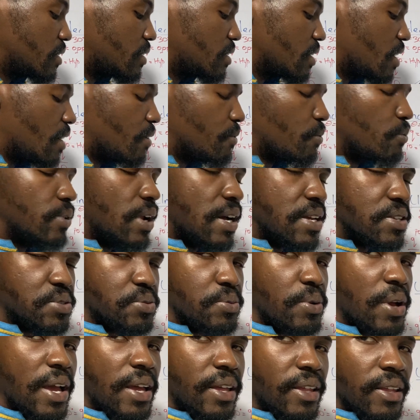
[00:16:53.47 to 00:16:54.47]
it off, that's
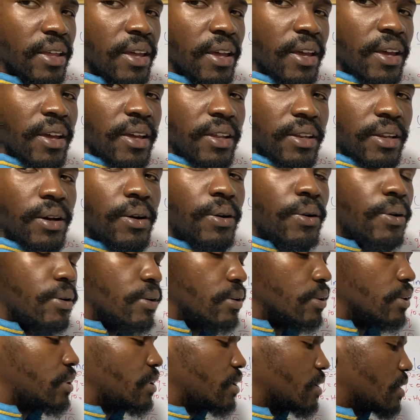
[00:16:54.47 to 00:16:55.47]
why the
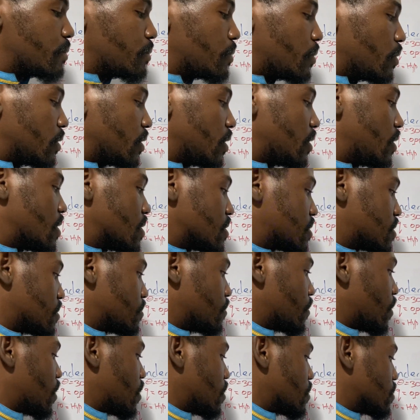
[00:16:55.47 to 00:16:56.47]
whole thing about the
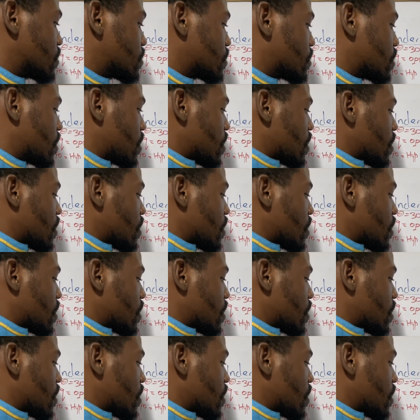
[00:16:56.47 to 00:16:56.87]
decimals.